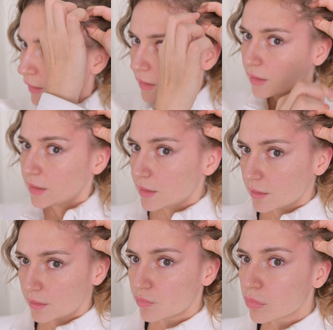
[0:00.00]

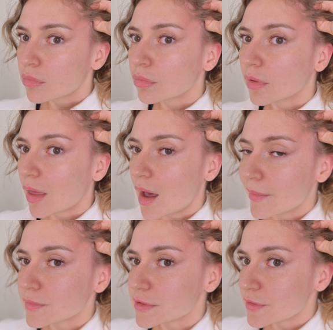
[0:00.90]
Here
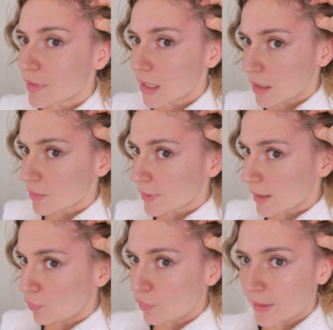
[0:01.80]
comes the area
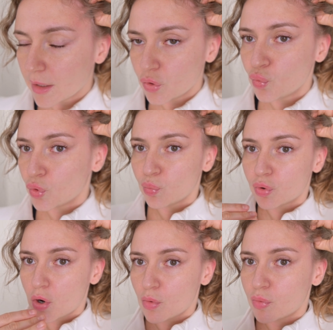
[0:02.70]
where you will
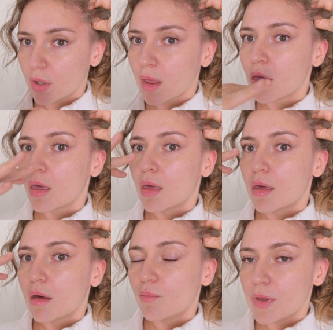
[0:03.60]
probably
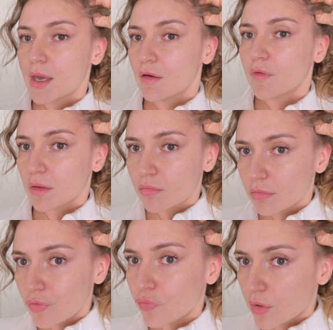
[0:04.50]
be having
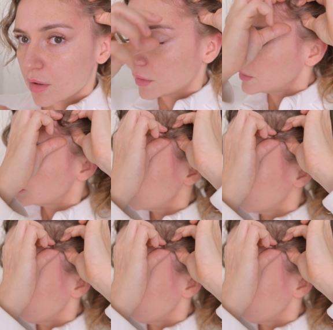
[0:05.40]
difficulties